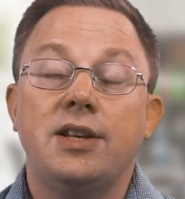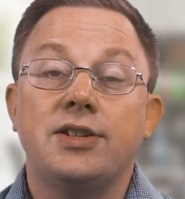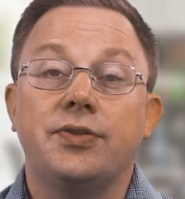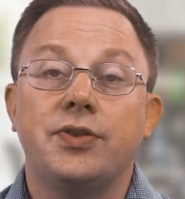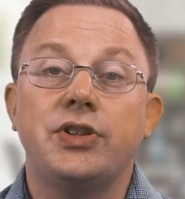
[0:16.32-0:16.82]

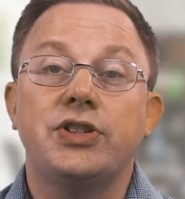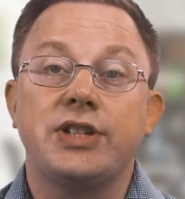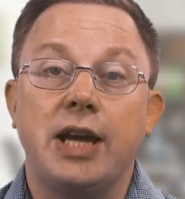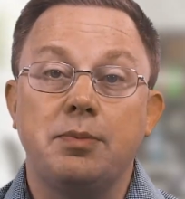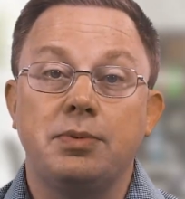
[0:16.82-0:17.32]
So the first
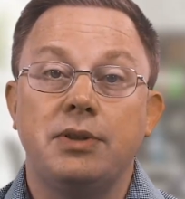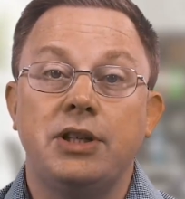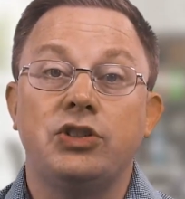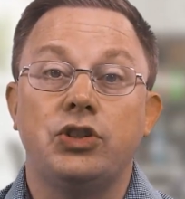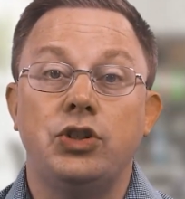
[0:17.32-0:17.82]
step
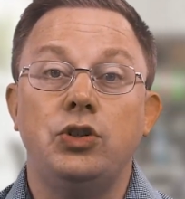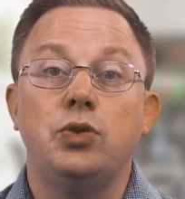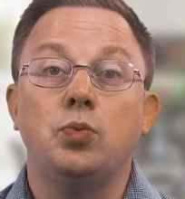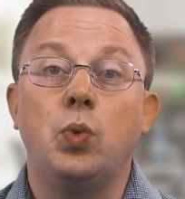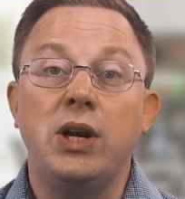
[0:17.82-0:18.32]
is to
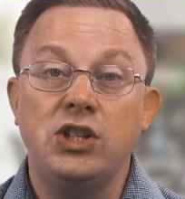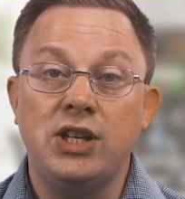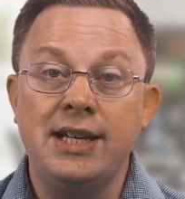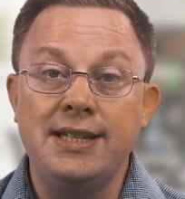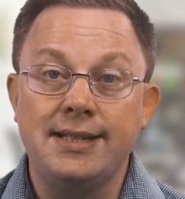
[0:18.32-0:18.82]
choose which
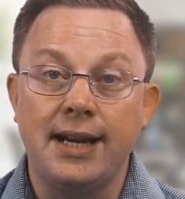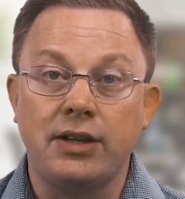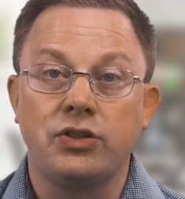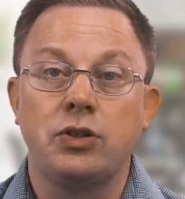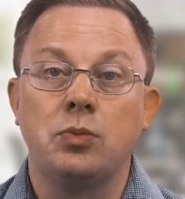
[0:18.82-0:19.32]

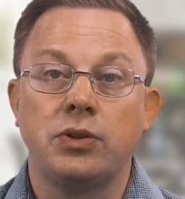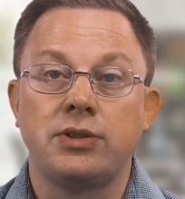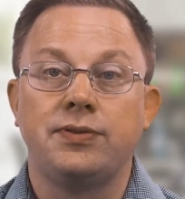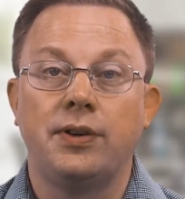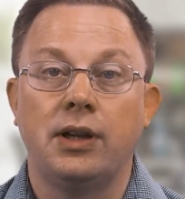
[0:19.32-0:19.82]
index you want
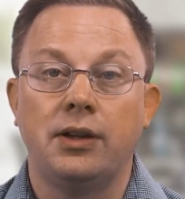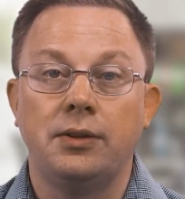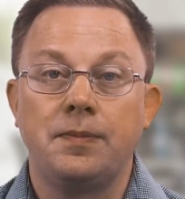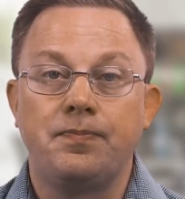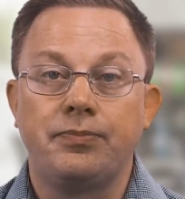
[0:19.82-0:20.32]
to follow.
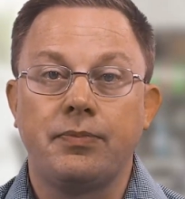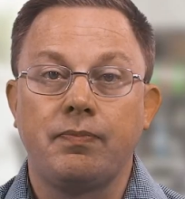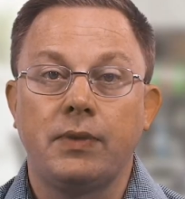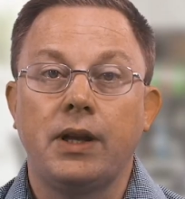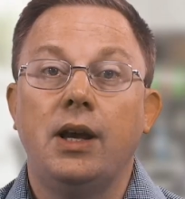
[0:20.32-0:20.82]

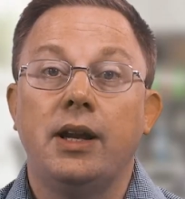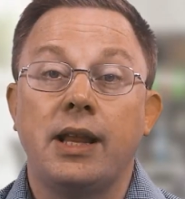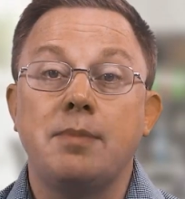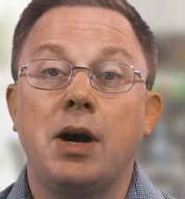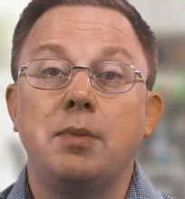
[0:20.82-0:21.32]

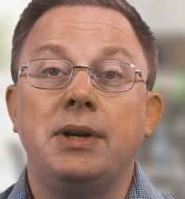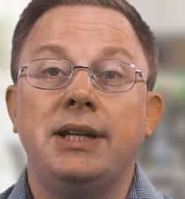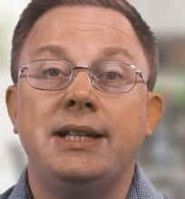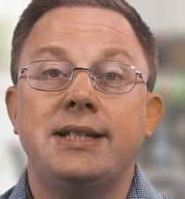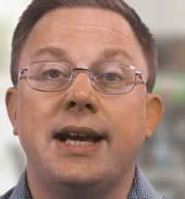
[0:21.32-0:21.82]
That might be an
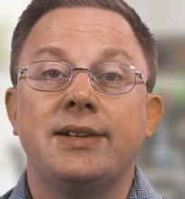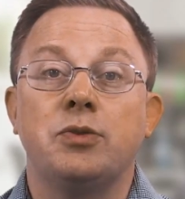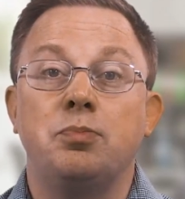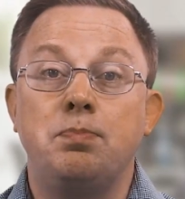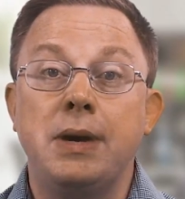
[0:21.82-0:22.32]
index
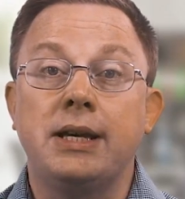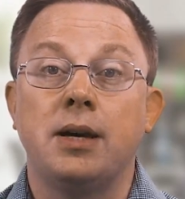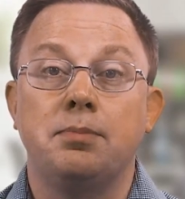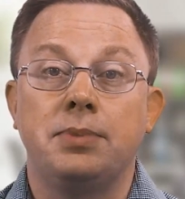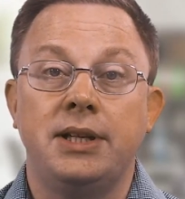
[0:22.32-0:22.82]
of big
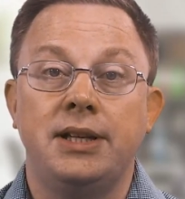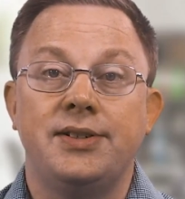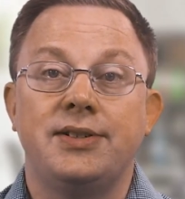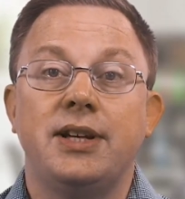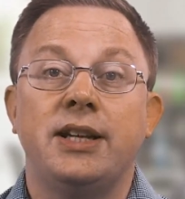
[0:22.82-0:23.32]

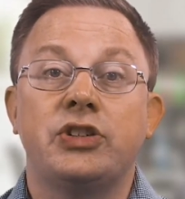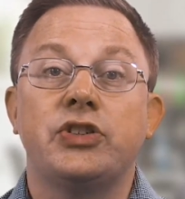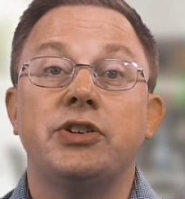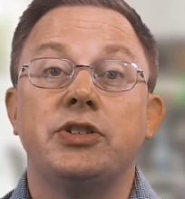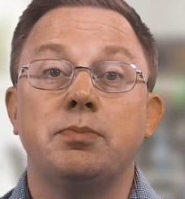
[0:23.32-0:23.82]
companies in a
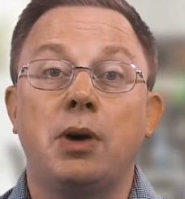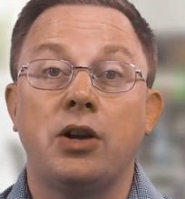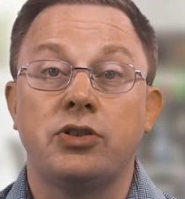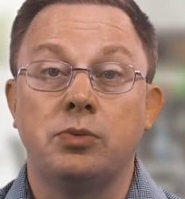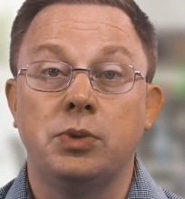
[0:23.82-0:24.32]
certain
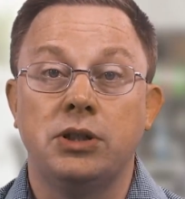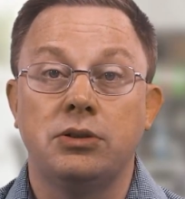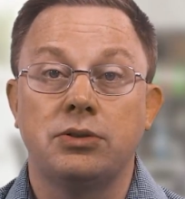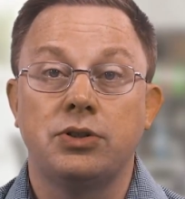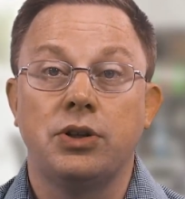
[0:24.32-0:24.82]
part of the
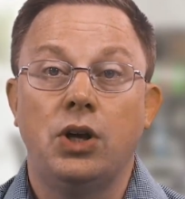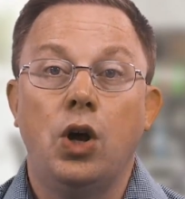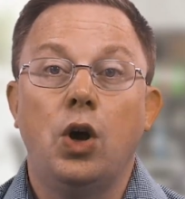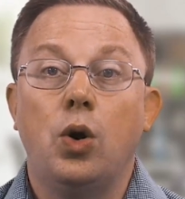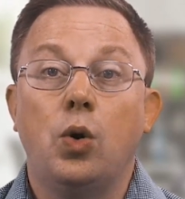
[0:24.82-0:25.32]
world,
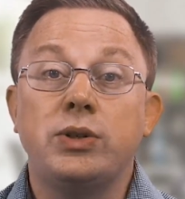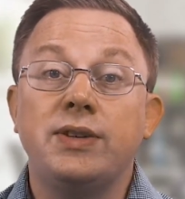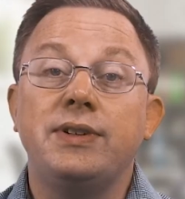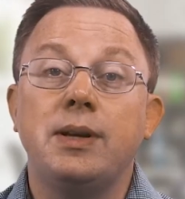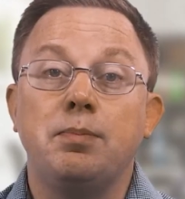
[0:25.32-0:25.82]
or
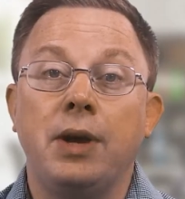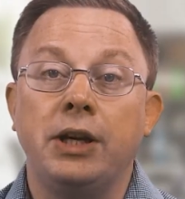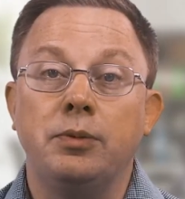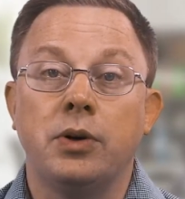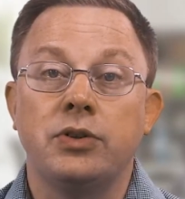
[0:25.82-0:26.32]

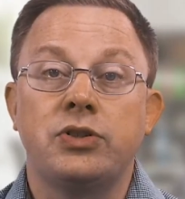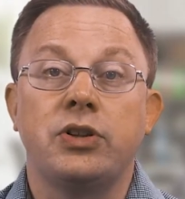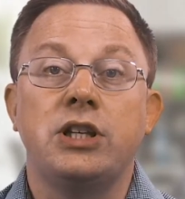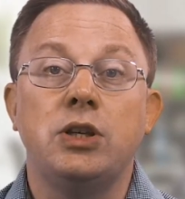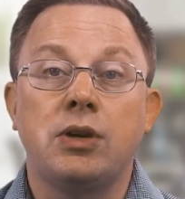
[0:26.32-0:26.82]
dividend-paying ones
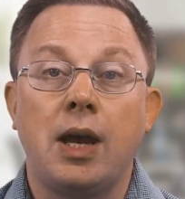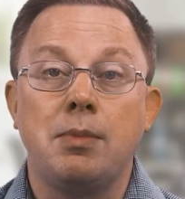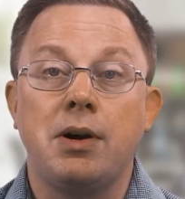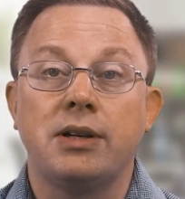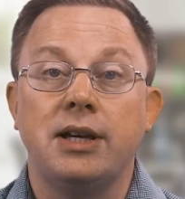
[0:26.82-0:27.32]
on the UK
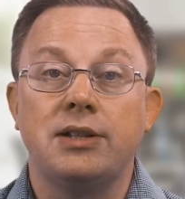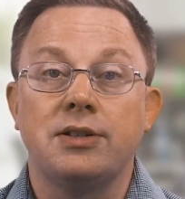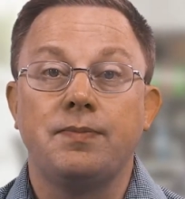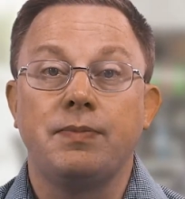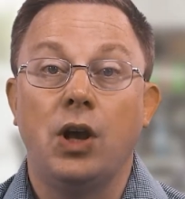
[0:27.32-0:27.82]
market,
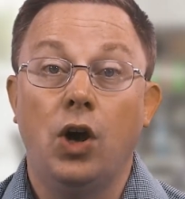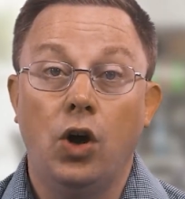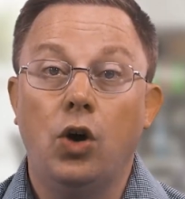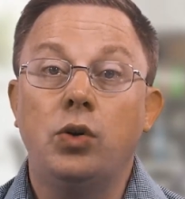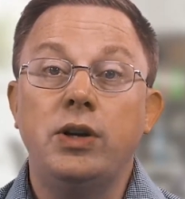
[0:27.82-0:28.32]

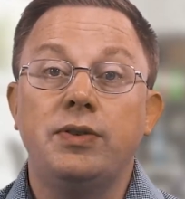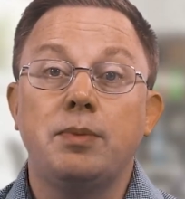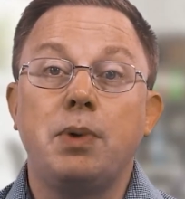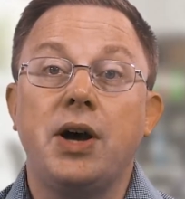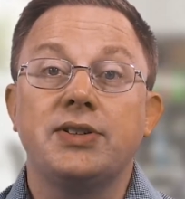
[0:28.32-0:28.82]
or even a
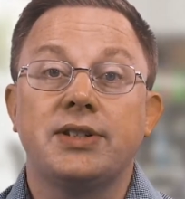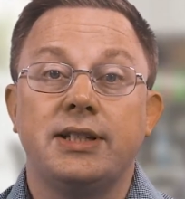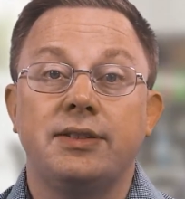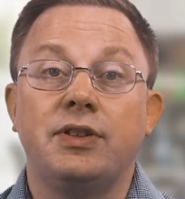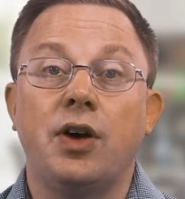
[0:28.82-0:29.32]

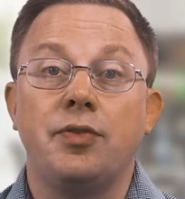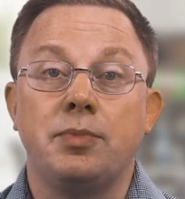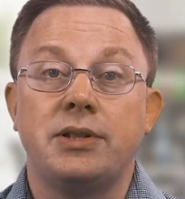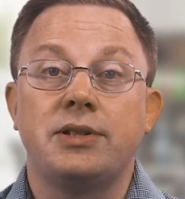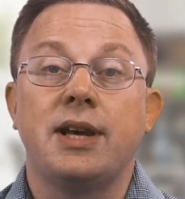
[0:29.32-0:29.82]
basket of
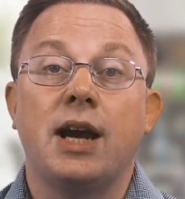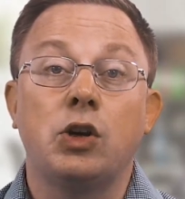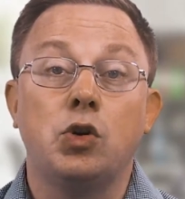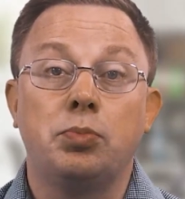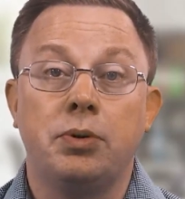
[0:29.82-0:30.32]
government and
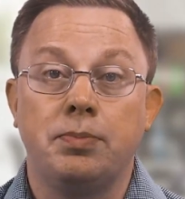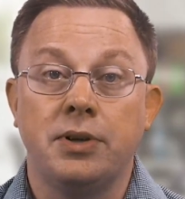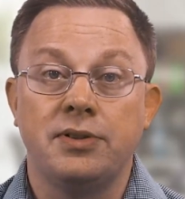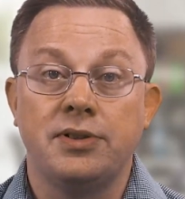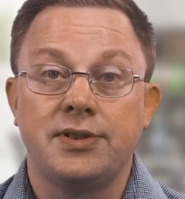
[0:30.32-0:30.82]
corporate
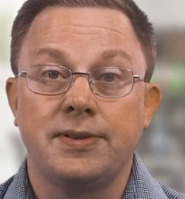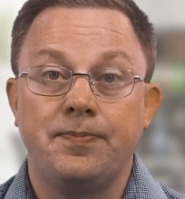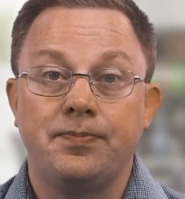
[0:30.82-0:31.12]
bonds.